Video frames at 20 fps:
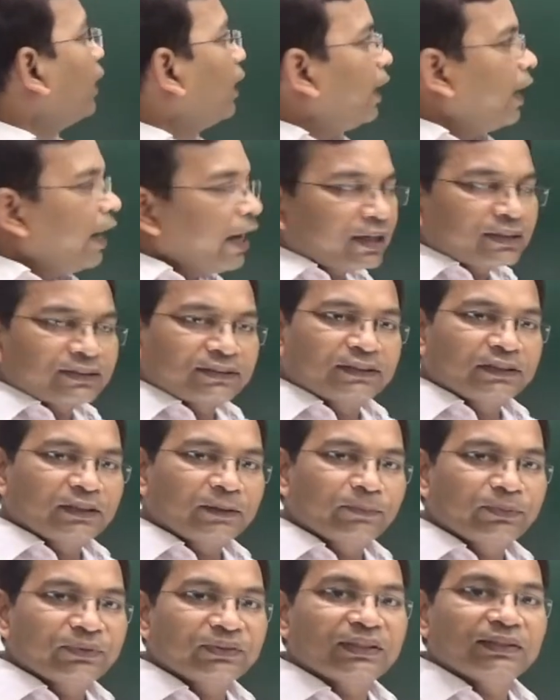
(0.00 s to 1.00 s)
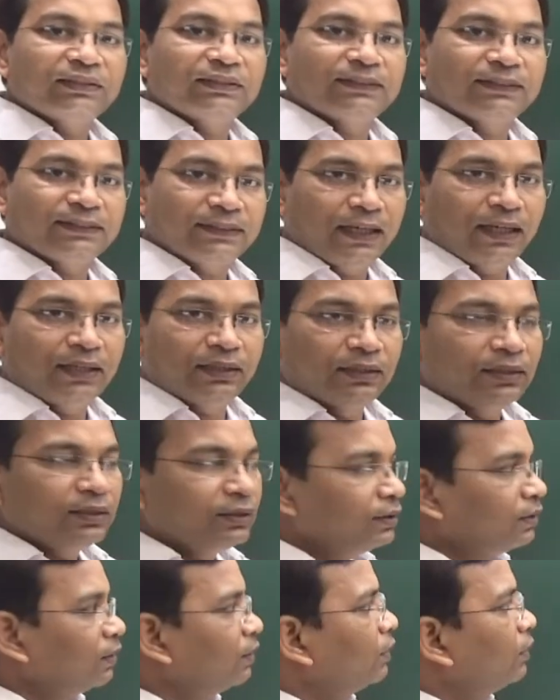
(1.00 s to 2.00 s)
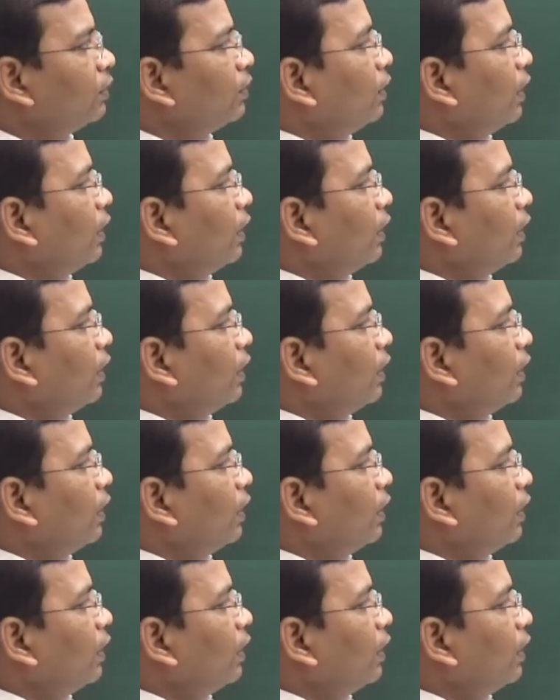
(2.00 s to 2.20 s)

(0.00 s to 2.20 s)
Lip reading: X represents 10,